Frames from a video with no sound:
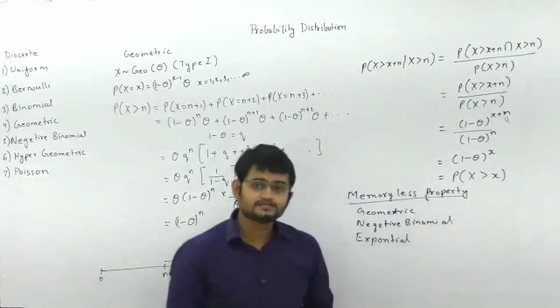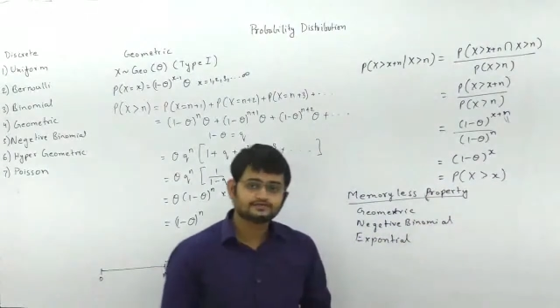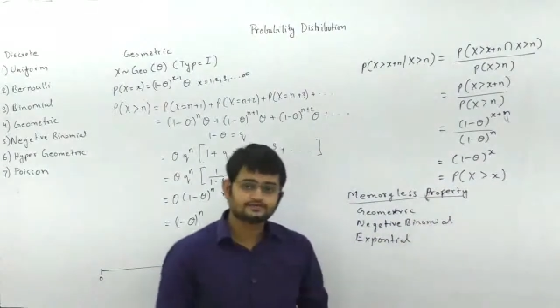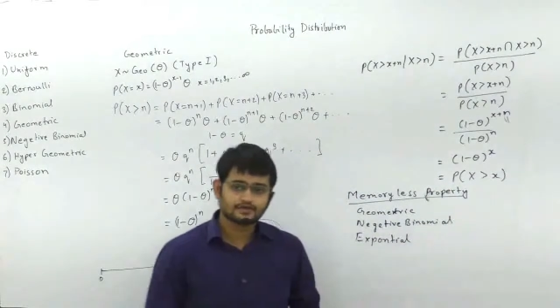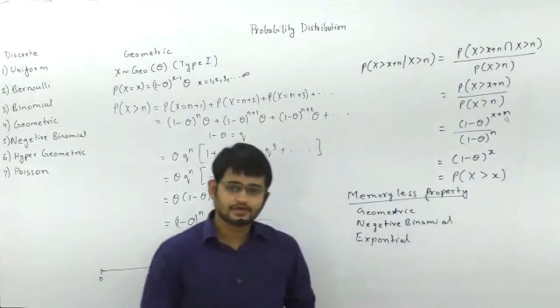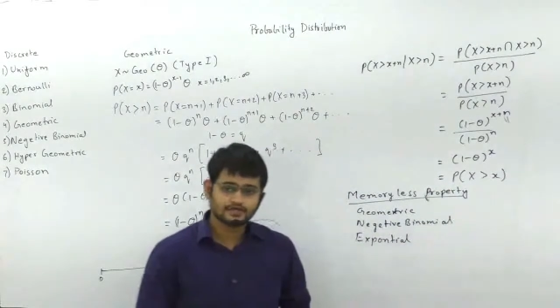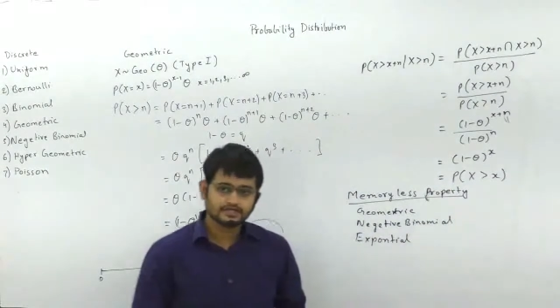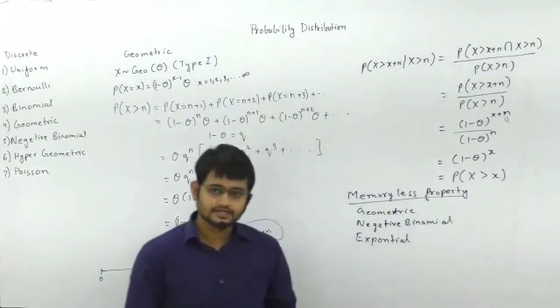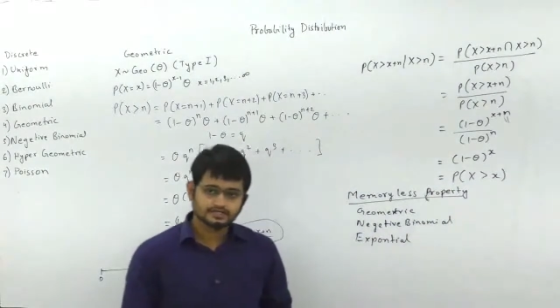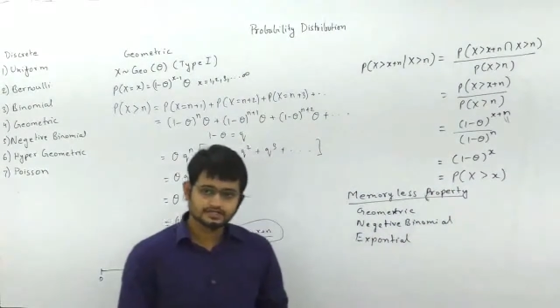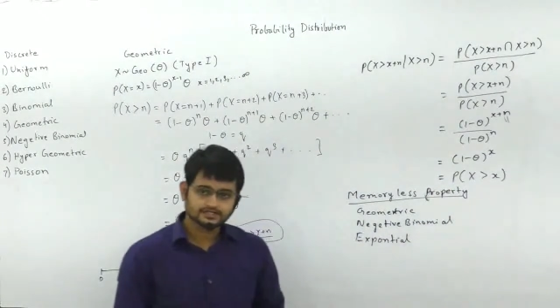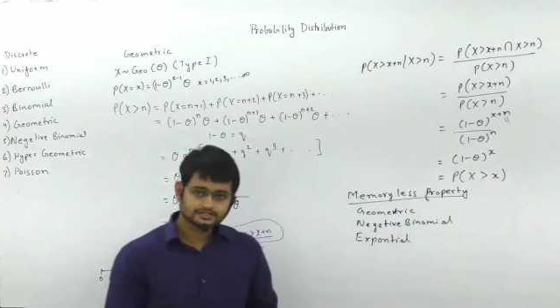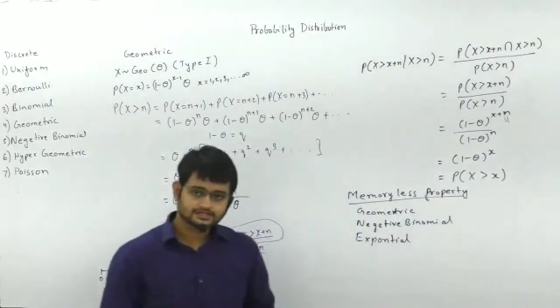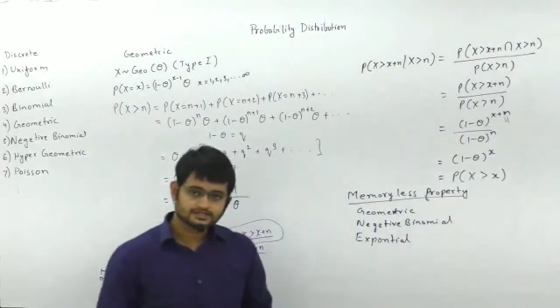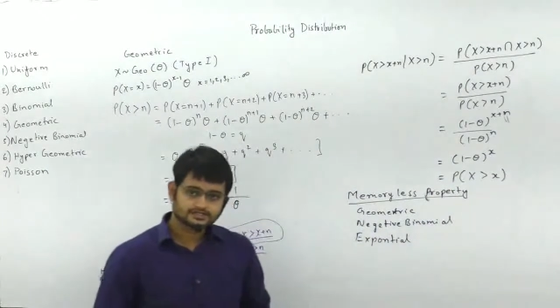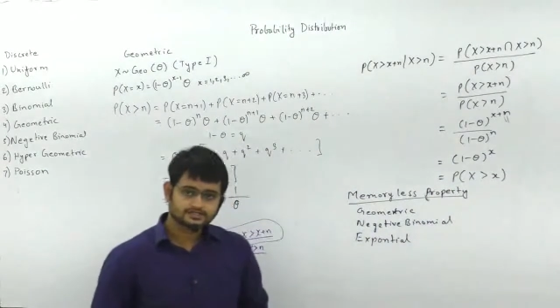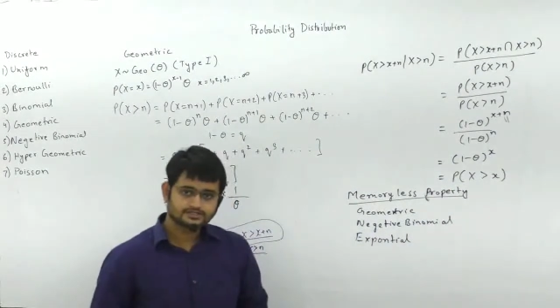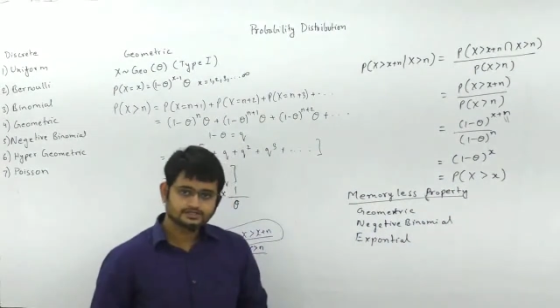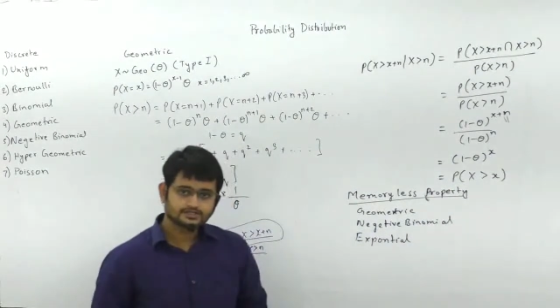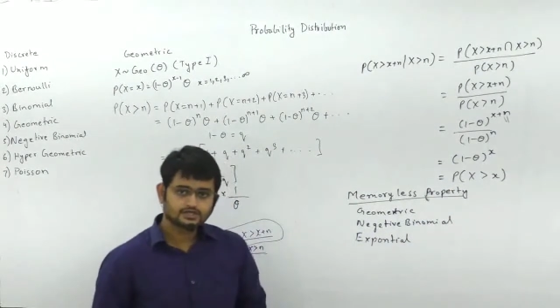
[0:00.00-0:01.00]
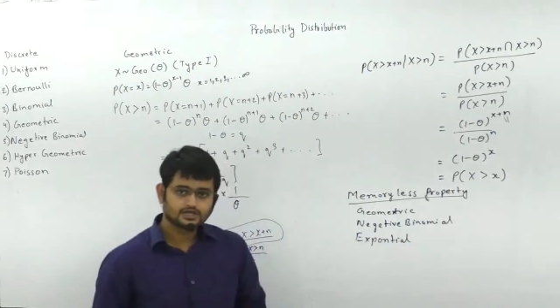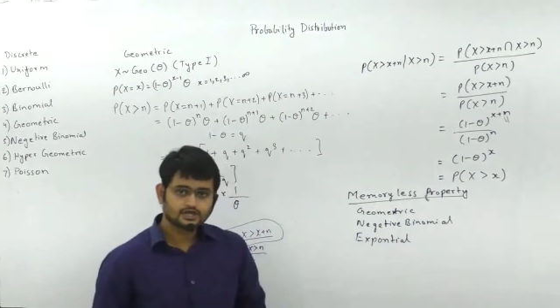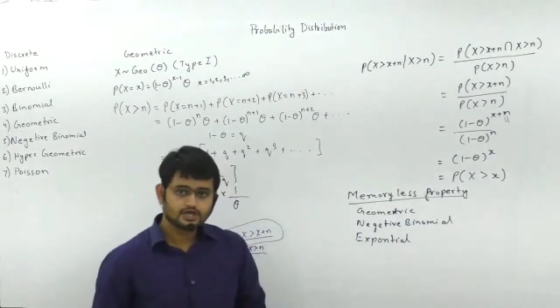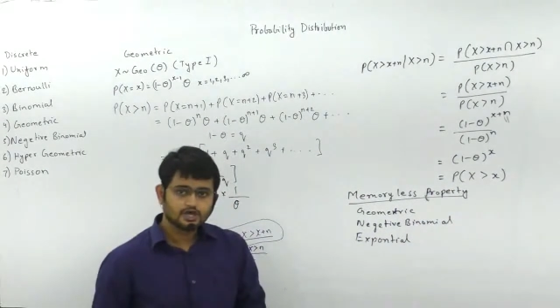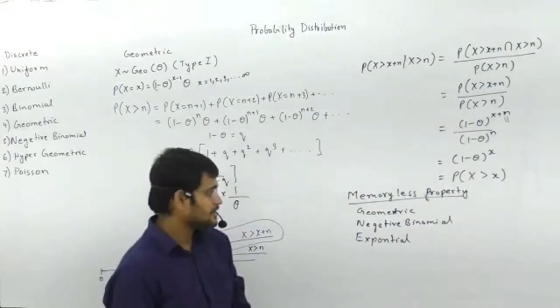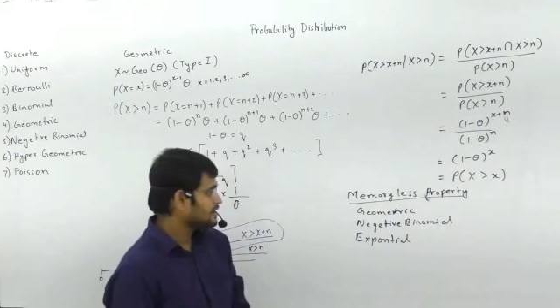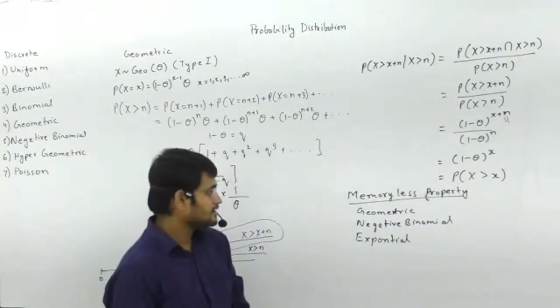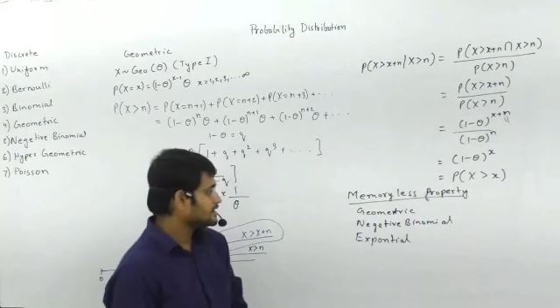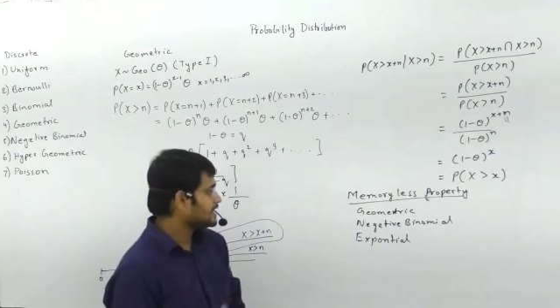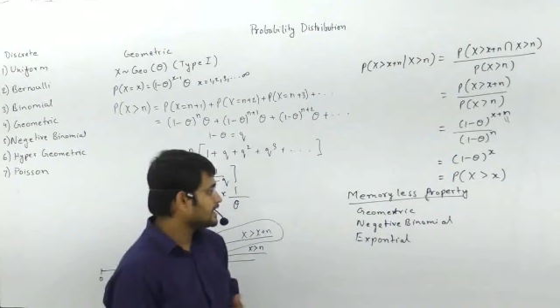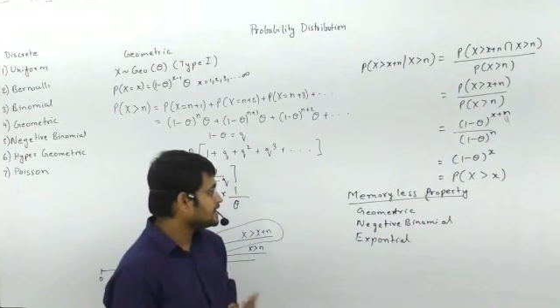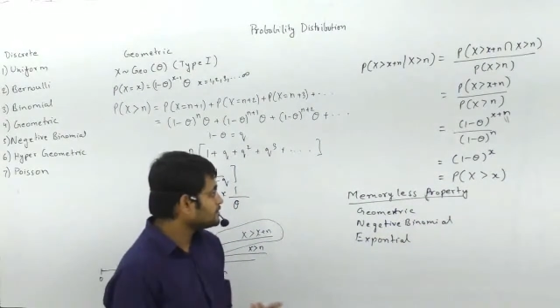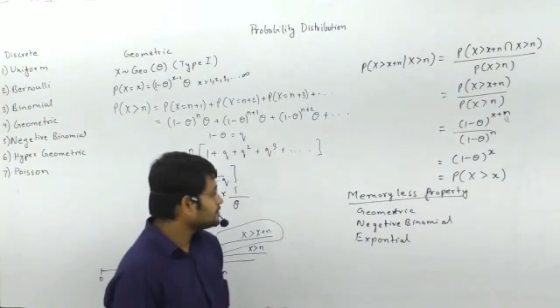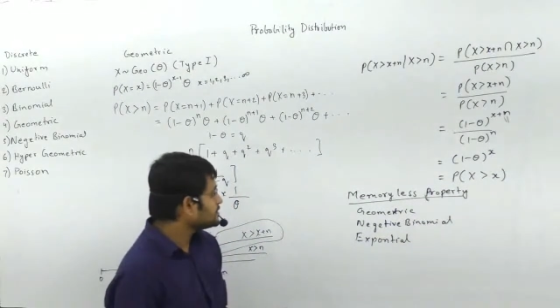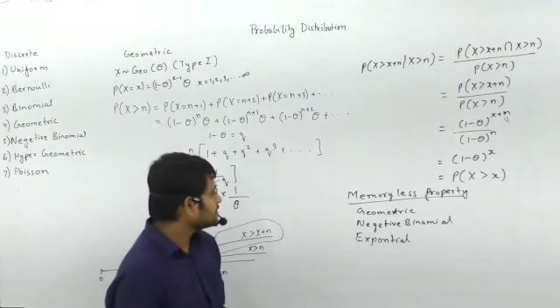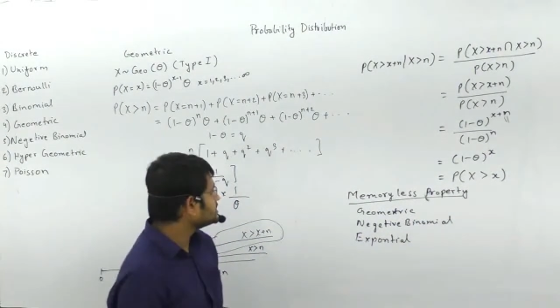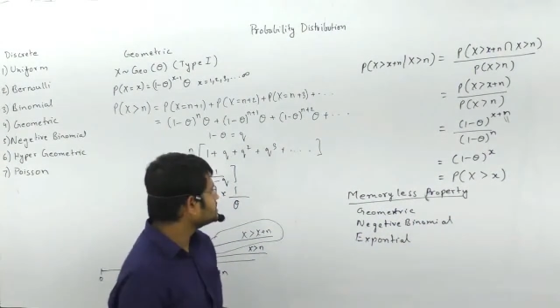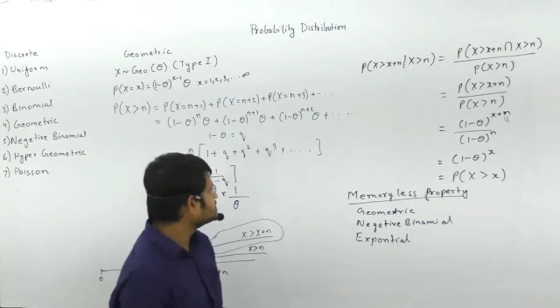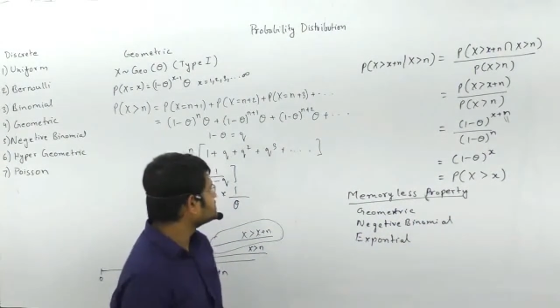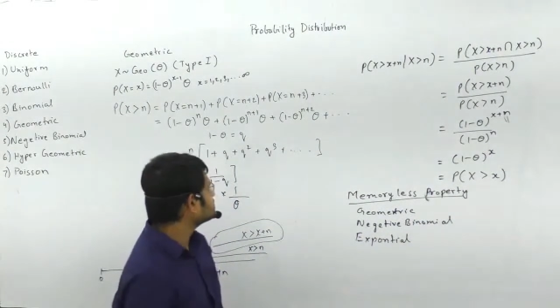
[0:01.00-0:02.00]
failures. That
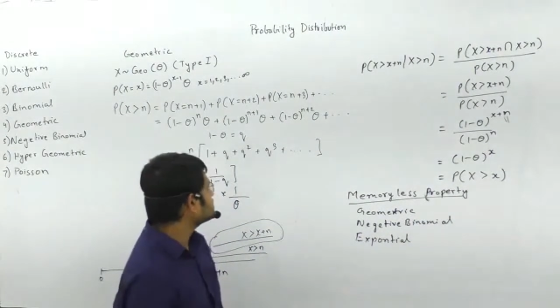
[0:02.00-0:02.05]
means